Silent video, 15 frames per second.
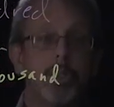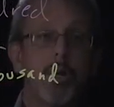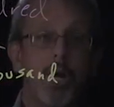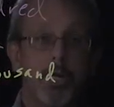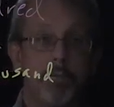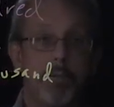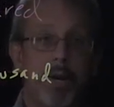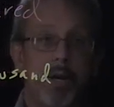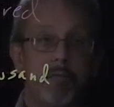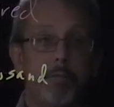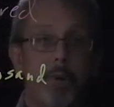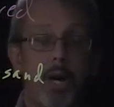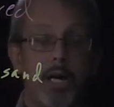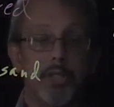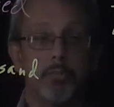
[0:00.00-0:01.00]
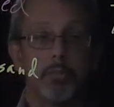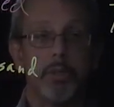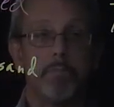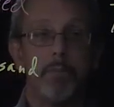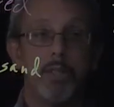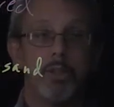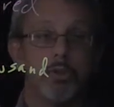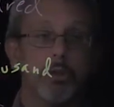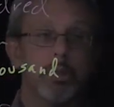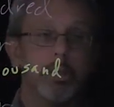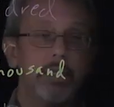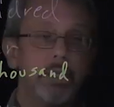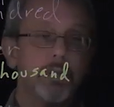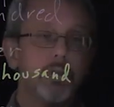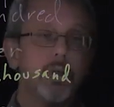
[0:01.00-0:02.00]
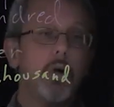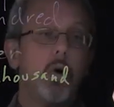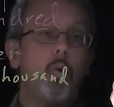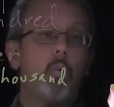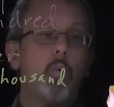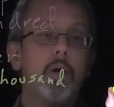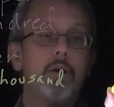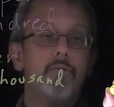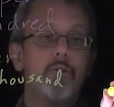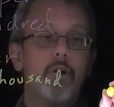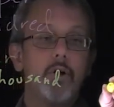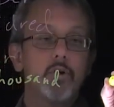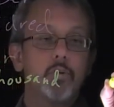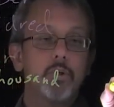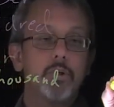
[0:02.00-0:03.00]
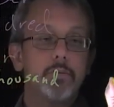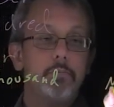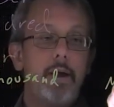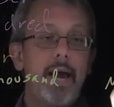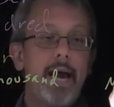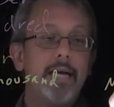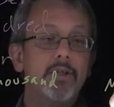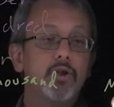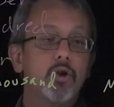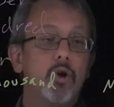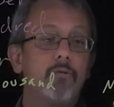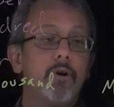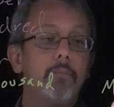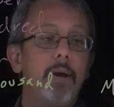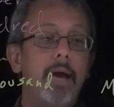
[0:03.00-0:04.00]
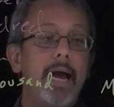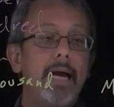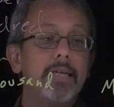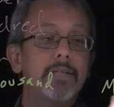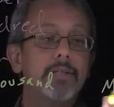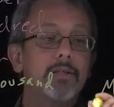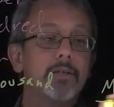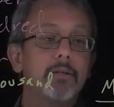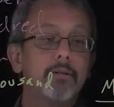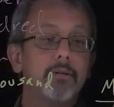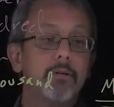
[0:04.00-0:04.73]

talked about of possibly measuring these. One of those was mass over mass,